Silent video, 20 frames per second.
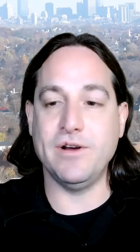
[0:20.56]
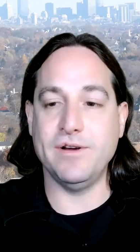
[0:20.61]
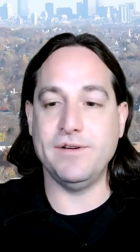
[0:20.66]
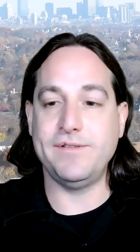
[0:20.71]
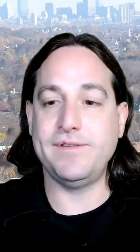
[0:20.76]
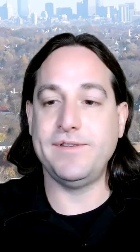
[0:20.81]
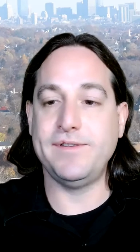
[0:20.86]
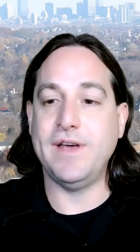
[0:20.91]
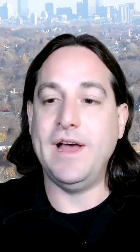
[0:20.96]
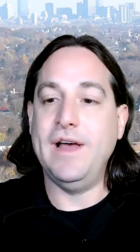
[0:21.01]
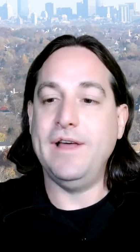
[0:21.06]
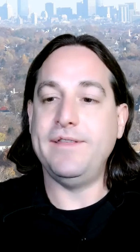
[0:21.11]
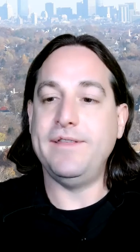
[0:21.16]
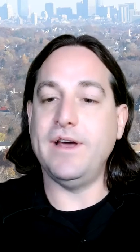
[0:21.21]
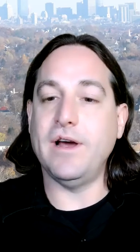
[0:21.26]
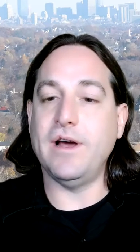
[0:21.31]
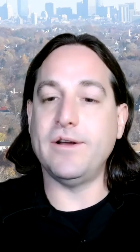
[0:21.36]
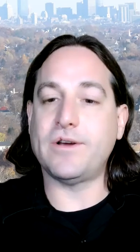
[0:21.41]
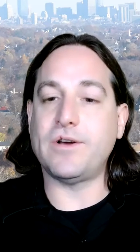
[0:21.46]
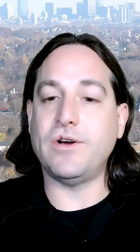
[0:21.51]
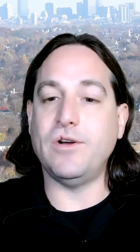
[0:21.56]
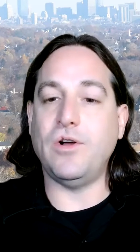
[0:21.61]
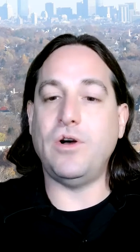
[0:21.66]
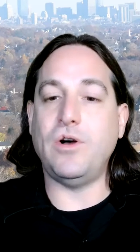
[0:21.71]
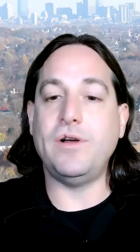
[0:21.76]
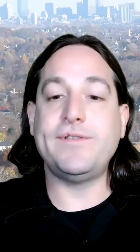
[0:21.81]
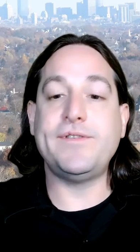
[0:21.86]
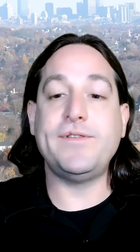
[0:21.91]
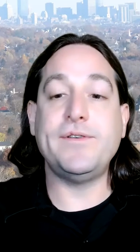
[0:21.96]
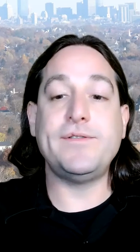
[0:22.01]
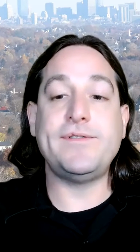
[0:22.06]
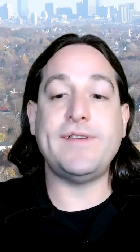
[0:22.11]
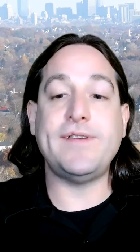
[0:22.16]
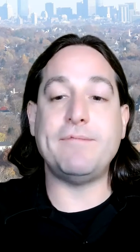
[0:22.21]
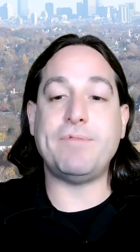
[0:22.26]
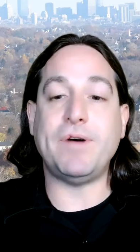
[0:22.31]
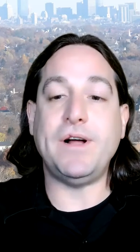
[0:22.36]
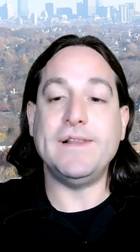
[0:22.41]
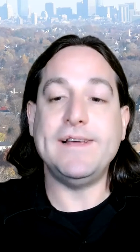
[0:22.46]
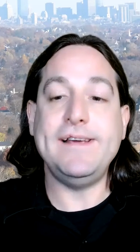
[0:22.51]
years. The article also
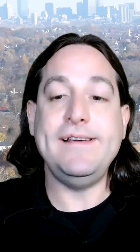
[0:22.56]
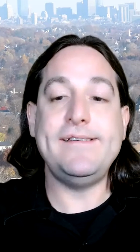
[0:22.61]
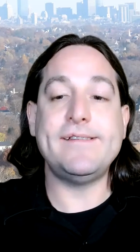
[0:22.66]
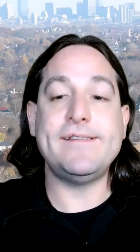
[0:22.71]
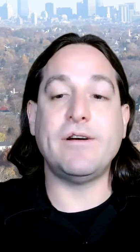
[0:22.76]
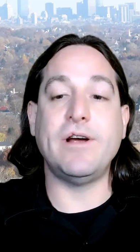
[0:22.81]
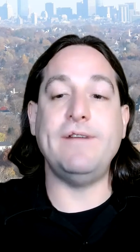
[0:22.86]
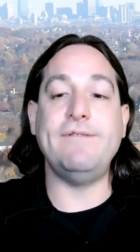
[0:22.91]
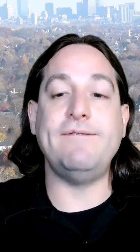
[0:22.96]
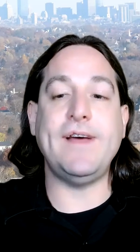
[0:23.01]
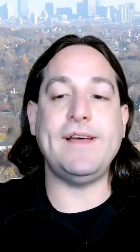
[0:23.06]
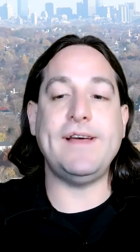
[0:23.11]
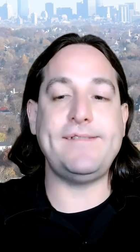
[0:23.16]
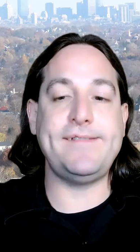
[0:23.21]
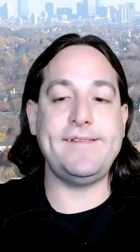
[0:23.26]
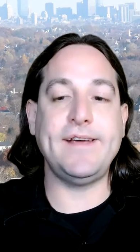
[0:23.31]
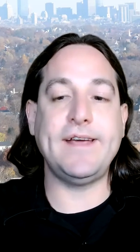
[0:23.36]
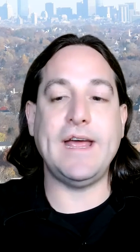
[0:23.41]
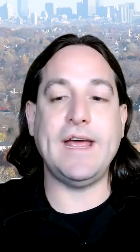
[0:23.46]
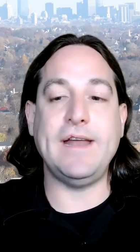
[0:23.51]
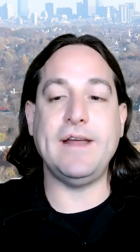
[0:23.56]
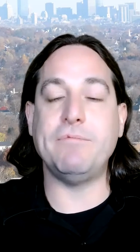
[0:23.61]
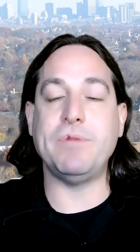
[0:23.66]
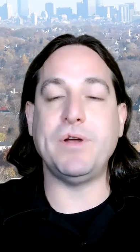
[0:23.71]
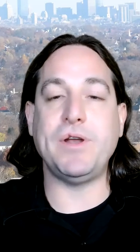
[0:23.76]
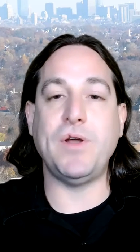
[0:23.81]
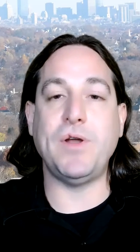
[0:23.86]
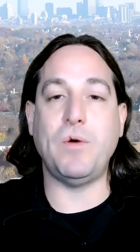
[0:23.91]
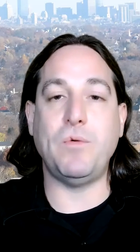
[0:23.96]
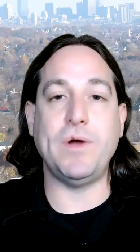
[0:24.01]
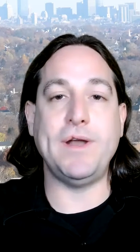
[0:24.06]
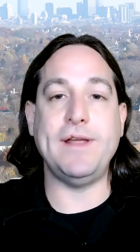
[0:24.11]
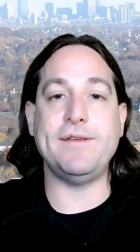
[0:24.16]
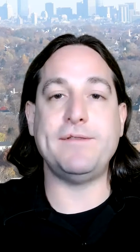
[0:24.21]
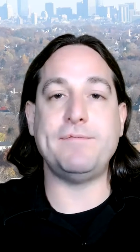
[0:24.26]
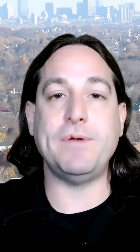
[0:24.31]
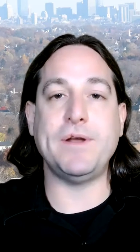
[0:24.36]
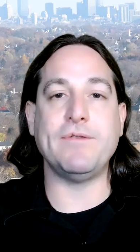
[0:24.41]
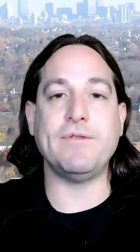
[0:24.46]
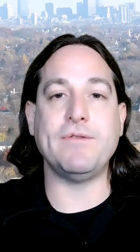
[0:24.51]
said police are investigating, but no one
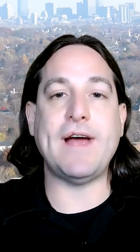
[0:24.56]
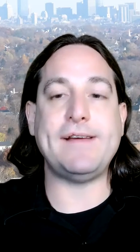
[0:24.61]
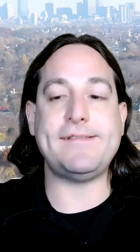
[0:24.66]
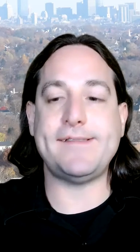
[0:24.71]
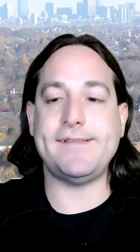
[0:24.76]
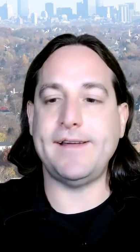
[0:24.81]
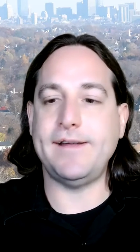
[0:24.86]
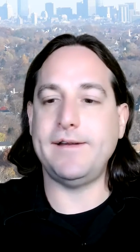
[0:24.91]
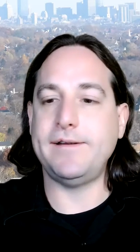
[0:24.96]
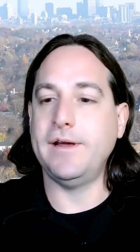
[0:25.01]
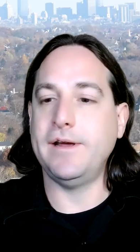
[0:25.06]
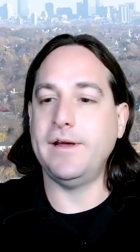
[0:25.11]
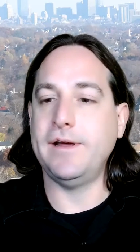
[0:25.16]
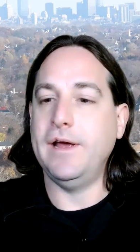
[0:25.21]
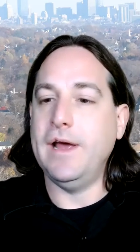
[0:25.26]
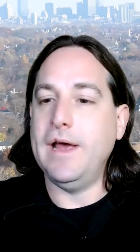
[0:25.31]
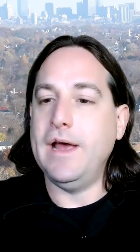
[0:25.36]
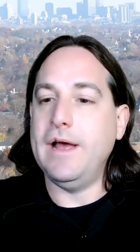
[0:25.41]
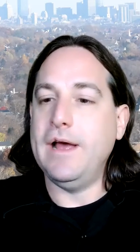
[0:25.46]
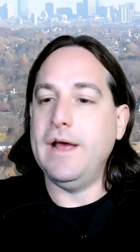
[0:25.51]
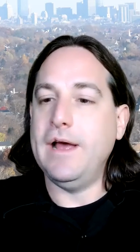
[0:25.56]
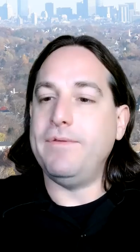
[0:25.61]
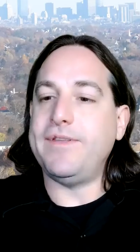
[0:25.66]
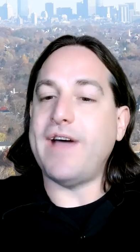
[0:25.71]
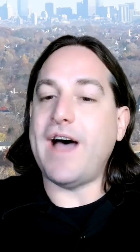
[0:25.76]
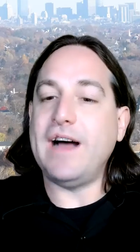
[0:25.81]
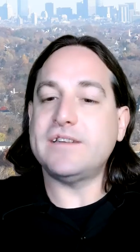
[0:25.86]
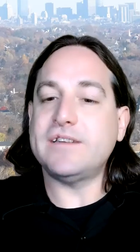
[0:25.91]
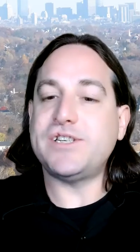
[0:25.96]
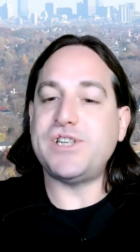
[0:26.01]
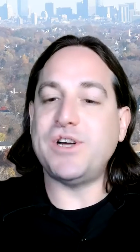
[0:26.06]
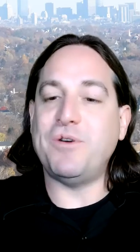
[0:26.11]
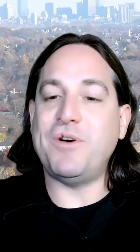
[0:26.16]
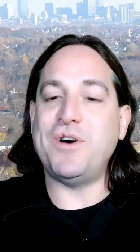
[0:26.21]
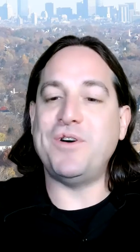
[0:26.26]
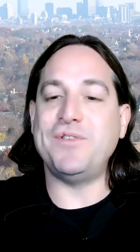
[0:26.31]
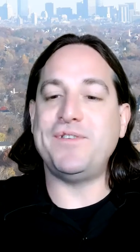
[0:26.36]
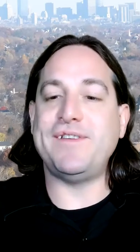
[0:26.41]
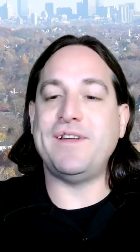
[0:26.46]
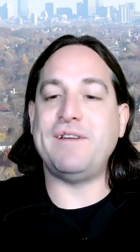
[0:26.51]
has been arrested. Talk
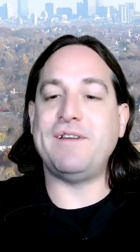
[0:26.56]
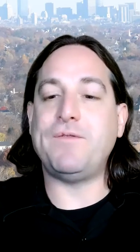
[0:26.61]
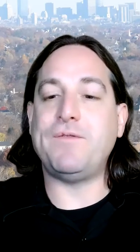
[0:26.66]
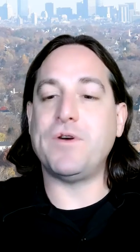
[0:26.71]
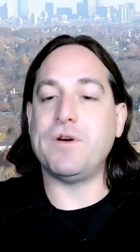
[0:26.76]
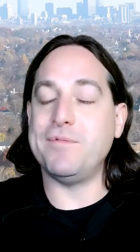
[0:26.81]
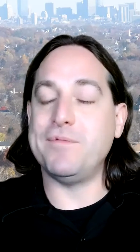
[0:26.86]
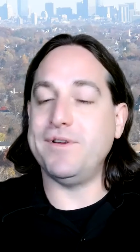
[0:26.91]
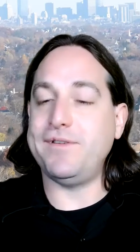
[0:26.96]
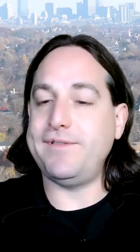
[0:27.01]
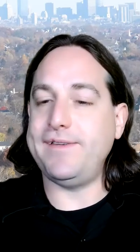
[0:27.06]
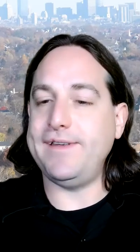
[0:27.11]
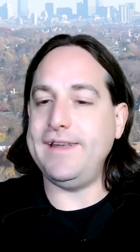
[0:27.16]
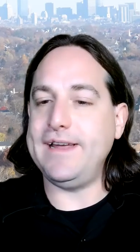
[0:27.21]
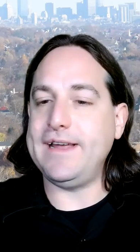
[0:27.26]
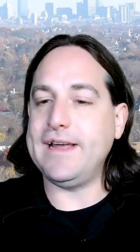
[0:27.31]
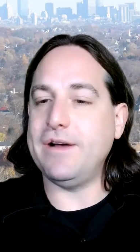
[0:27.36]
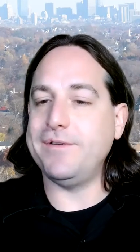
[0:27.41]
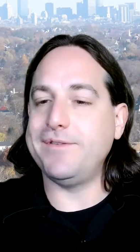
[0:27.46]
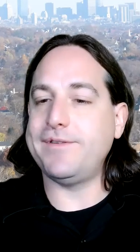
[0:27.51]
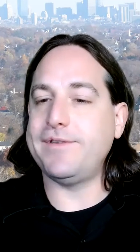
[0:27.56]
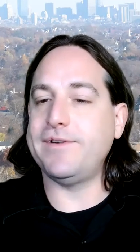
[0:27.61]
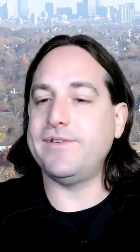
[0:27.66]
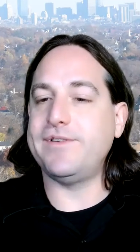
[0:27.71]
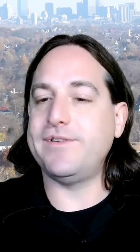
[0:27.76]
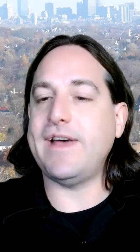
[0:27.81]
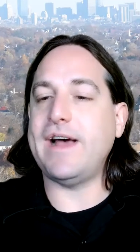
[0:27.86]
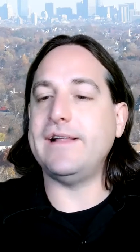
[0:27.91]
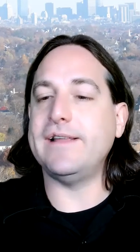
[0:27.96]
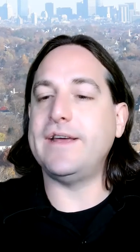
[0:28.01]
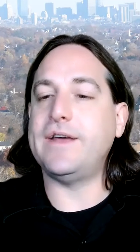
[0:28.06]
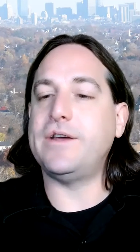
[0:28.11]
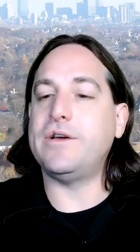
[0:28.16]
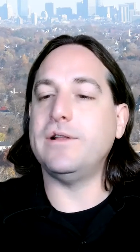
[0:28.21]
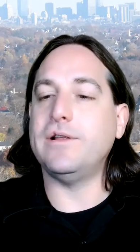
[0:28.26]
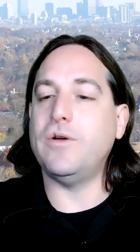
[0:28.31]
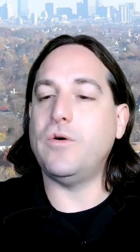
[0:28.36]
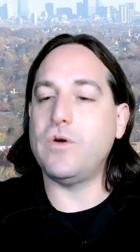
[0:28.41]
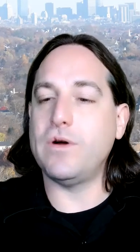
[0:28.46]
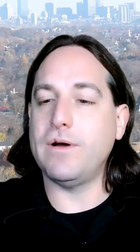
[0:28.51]
show host and former city councilor Sally
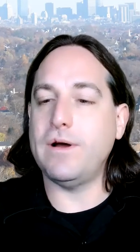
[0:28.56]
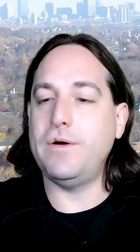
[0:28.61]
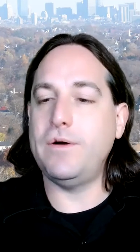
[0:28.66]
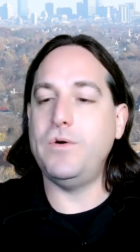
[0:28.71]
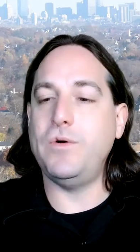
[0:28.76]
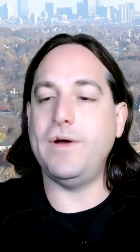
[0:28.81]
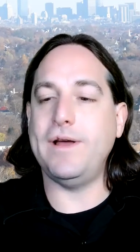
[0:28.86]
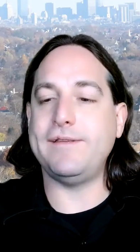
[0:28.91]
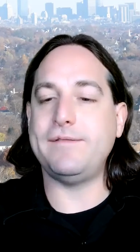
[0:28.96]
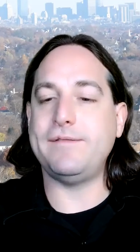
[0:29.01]
Collura,